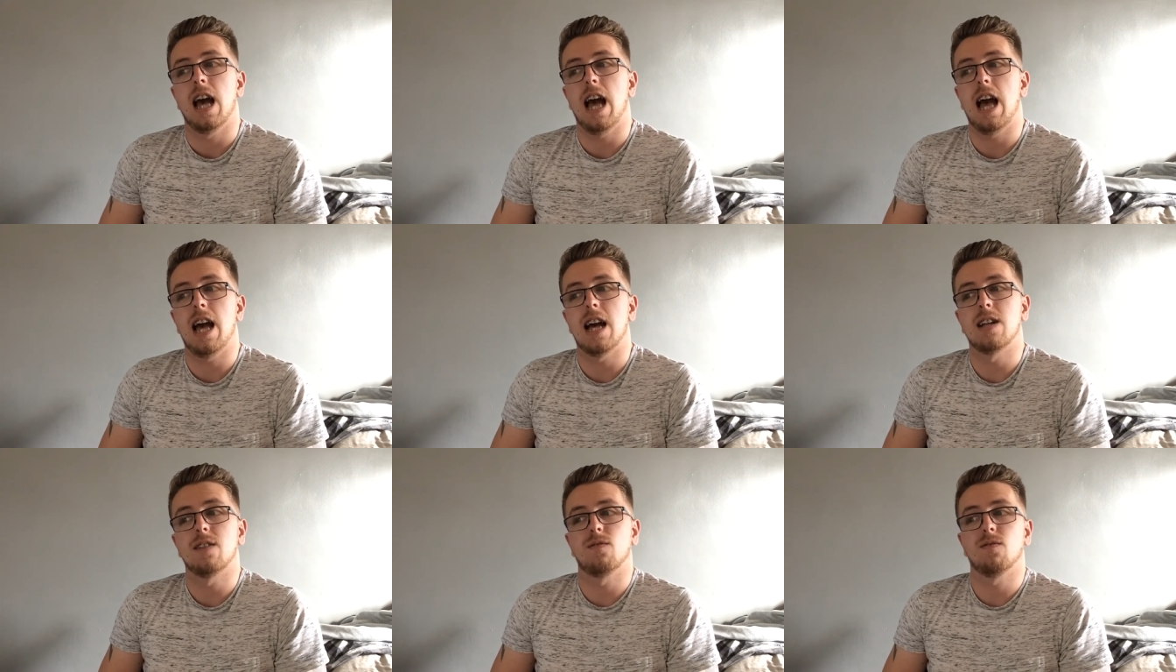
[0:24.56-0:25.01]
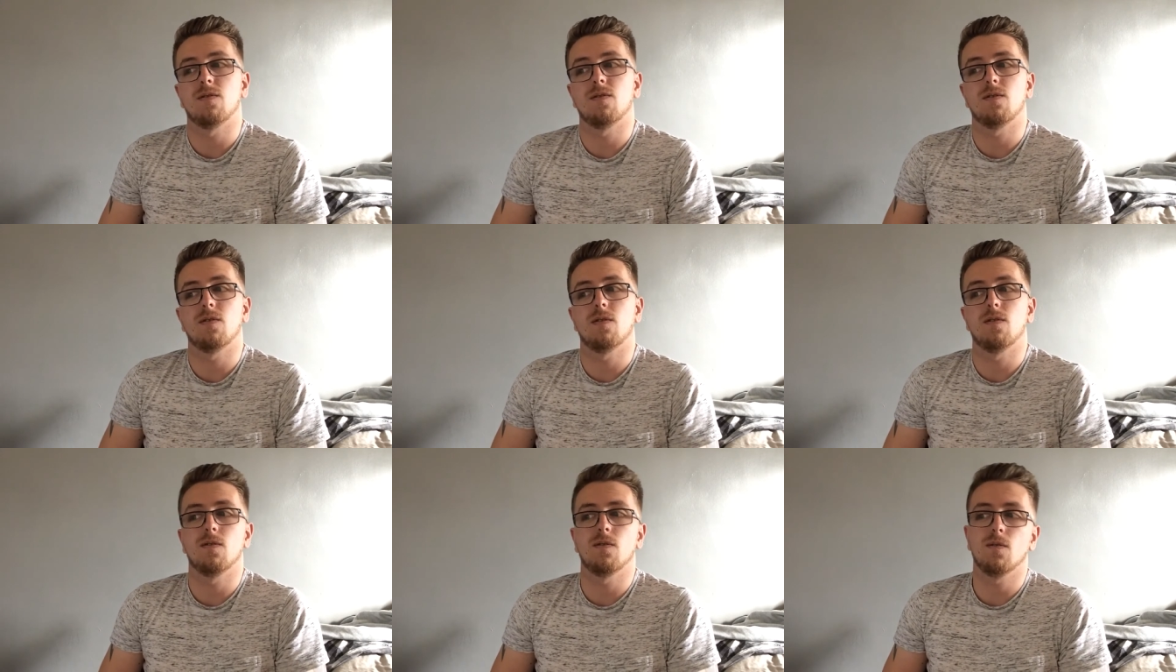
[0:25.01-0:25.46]
And
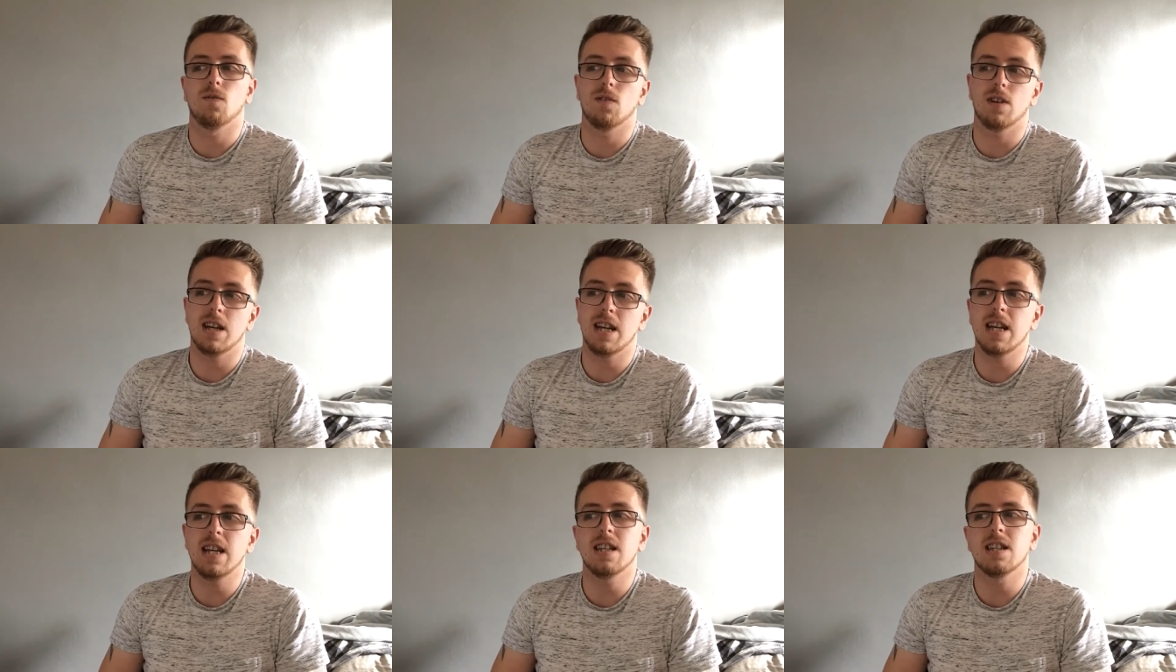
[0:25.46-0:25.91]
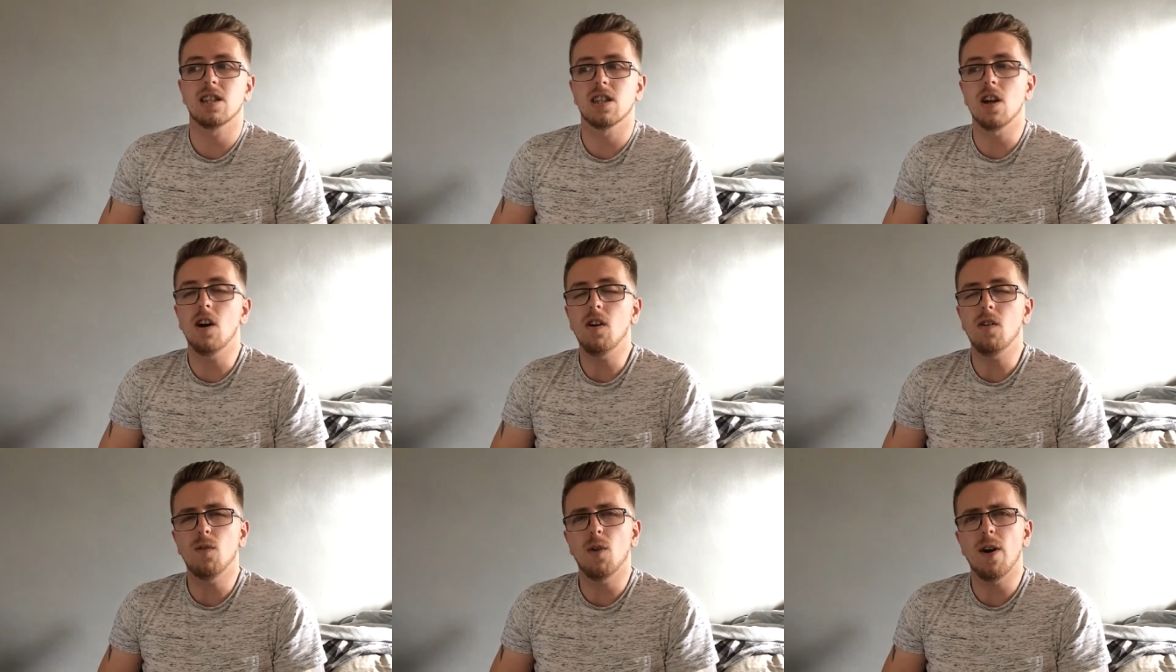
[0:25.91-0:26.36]
he's
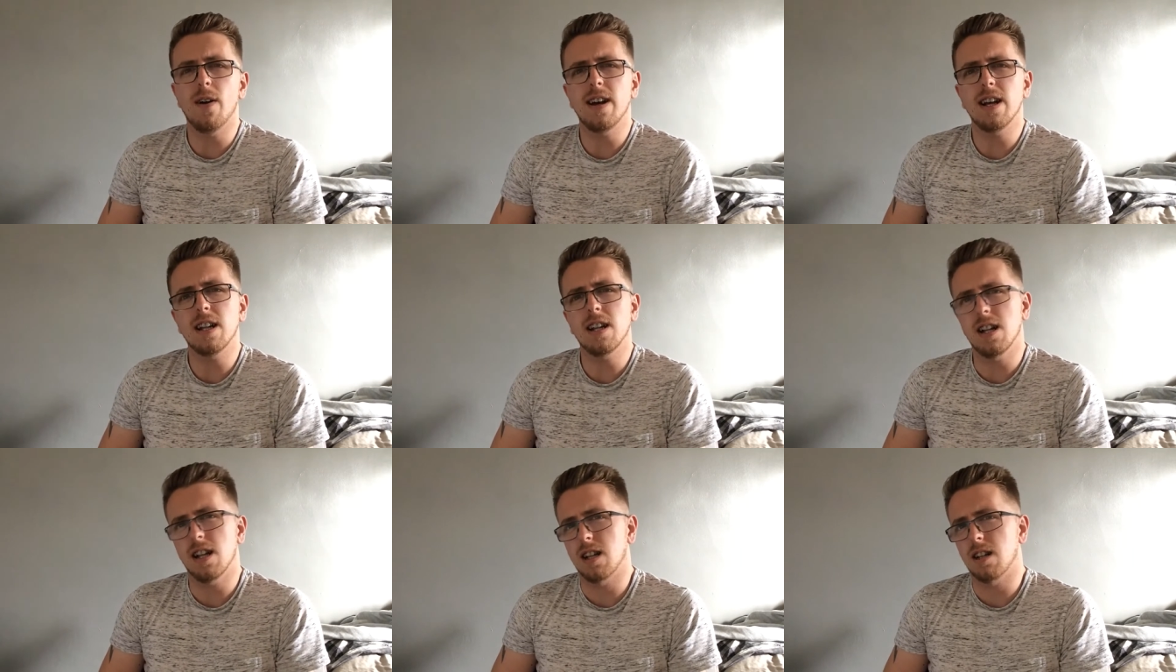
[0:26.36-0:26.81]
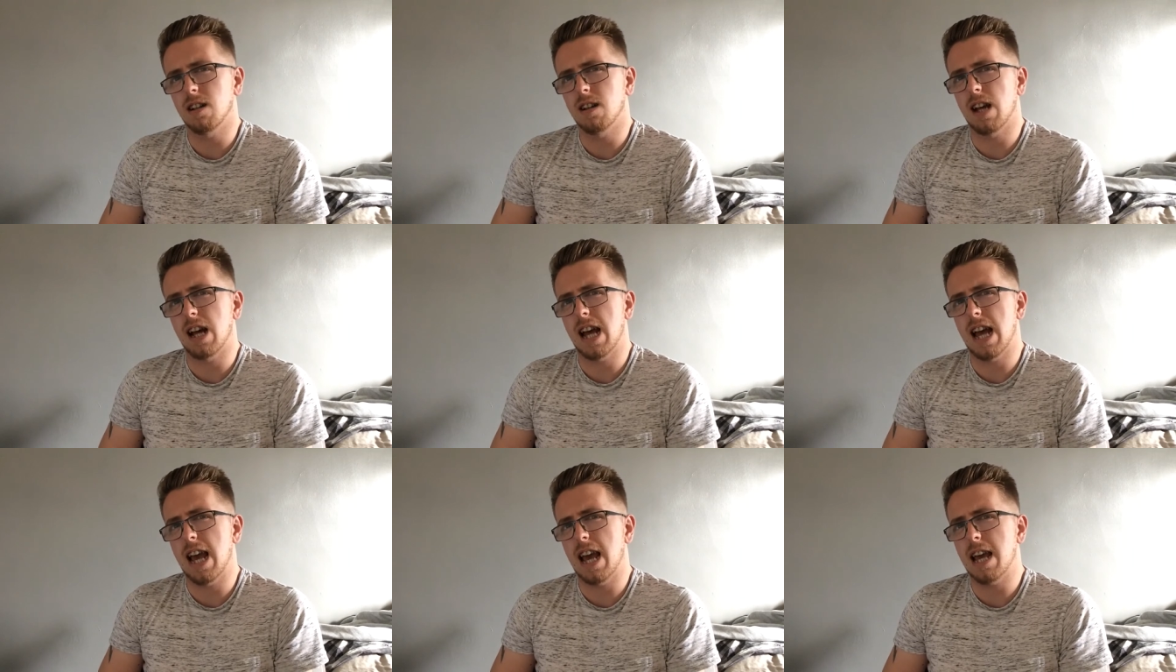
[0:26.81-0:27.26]
sort of wearing
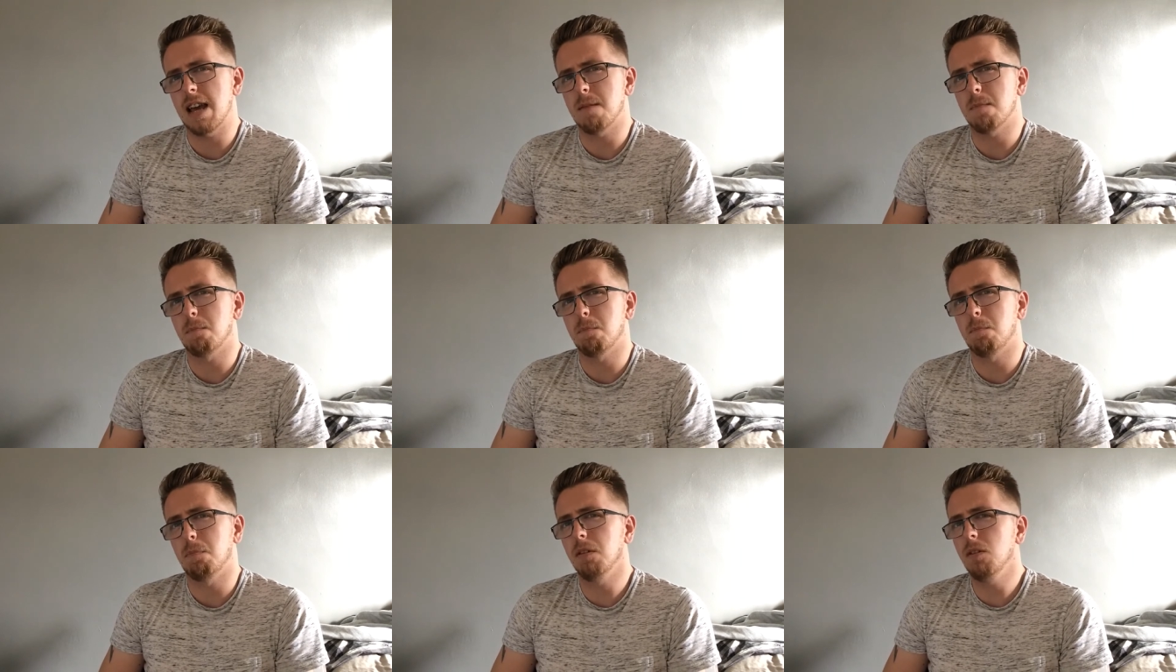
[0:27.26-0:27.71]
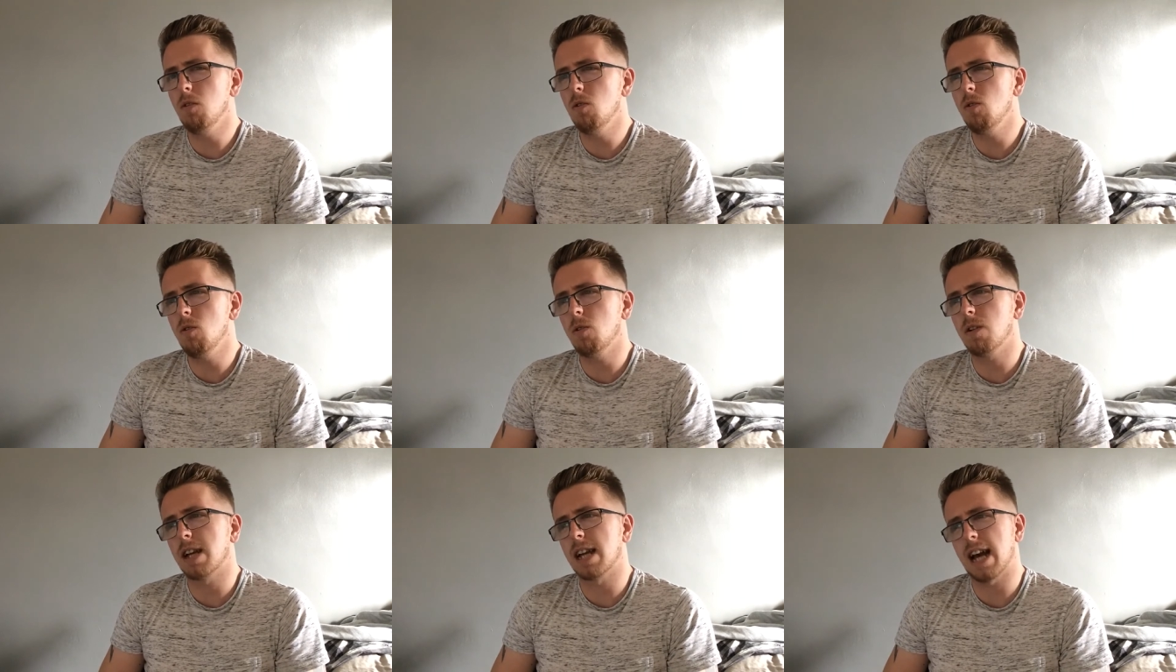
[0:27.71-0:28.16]
a
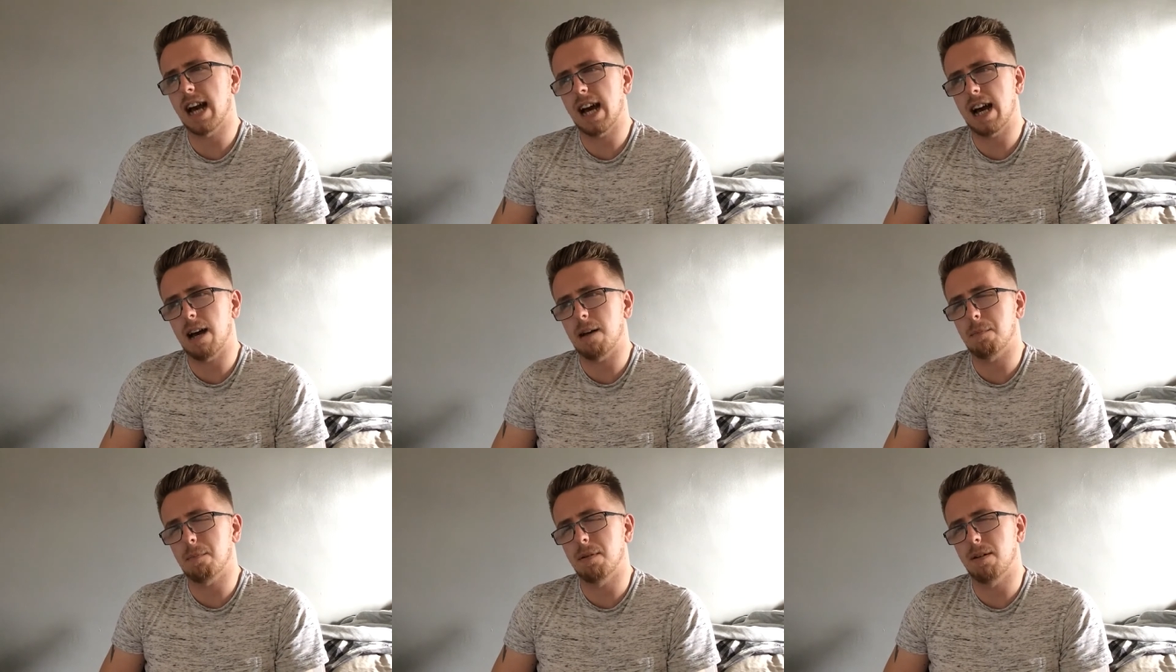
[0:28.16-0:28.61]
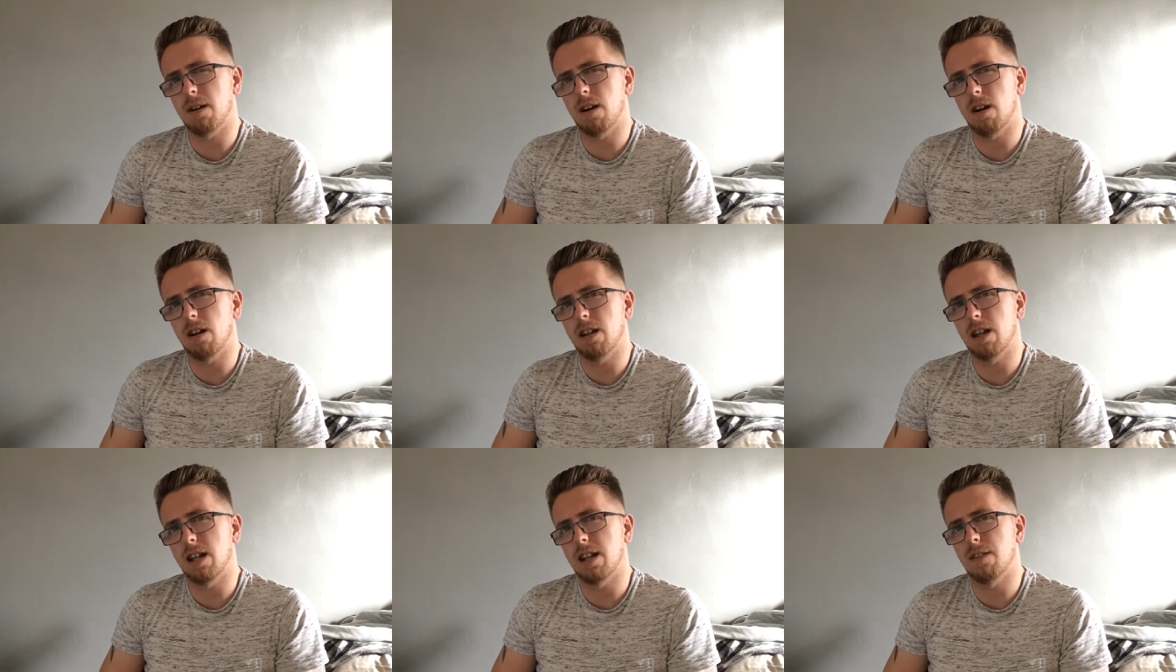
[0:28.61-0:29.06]
blue cap
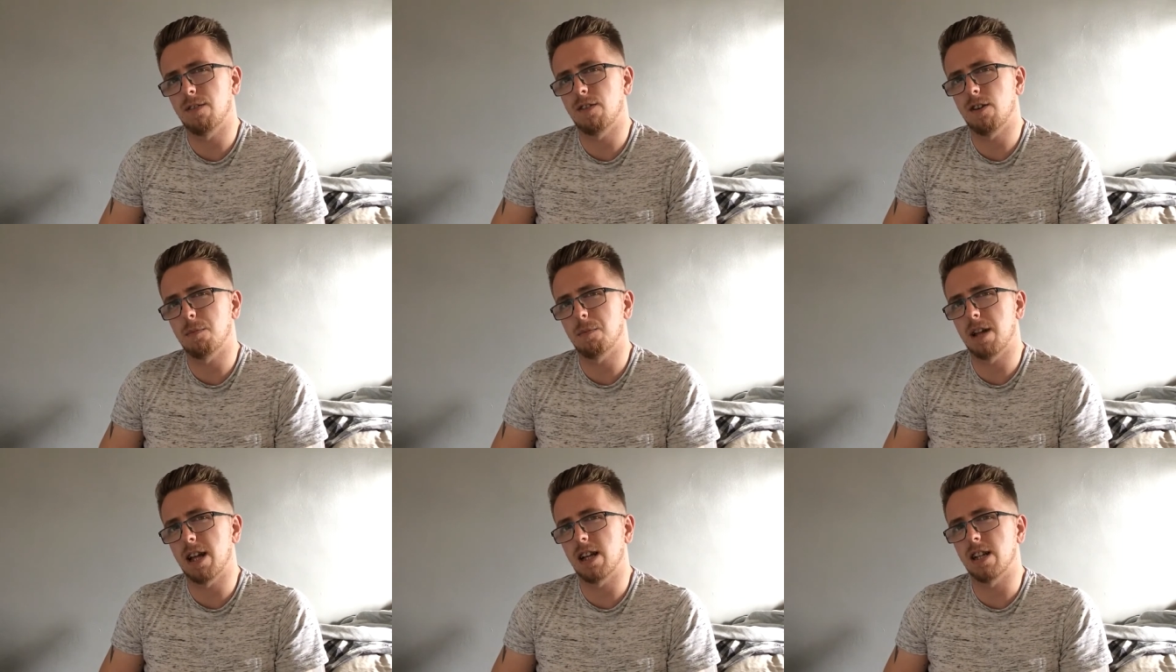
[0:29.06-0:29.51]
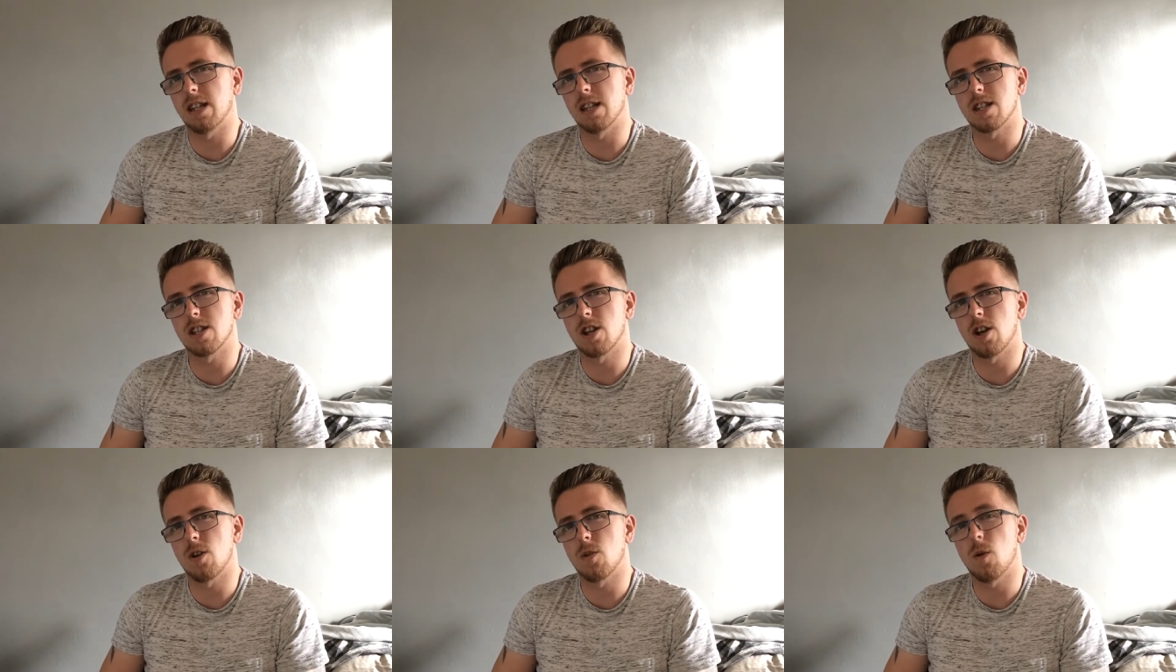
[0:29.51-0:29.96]
in the thumbnail,
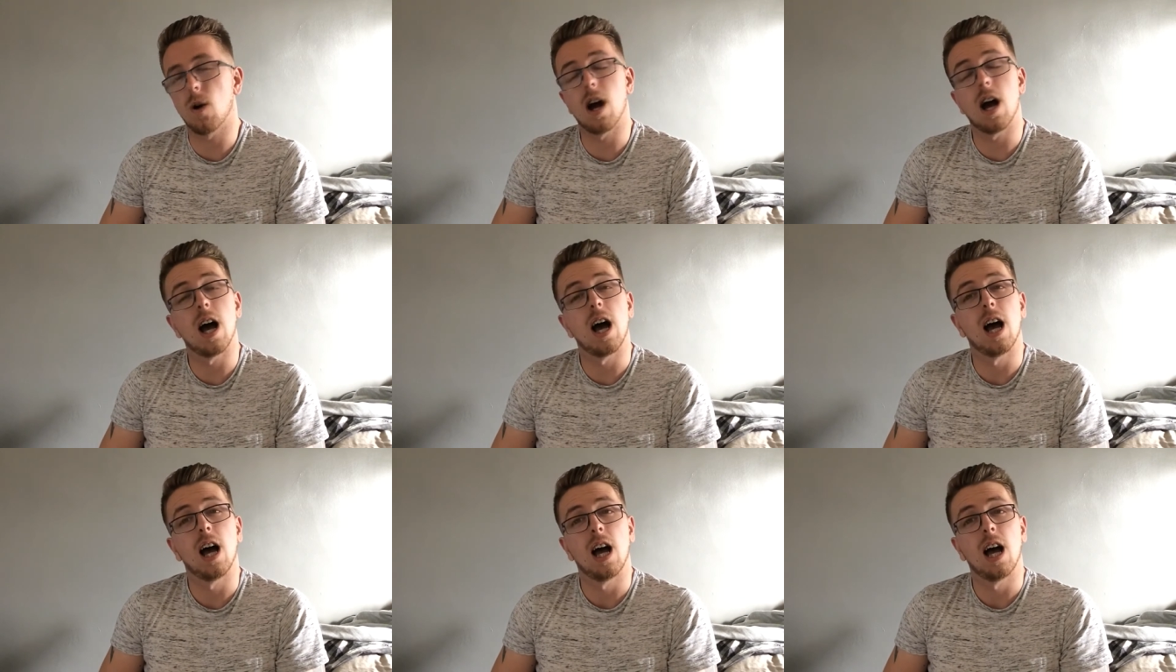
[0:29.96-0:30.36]
so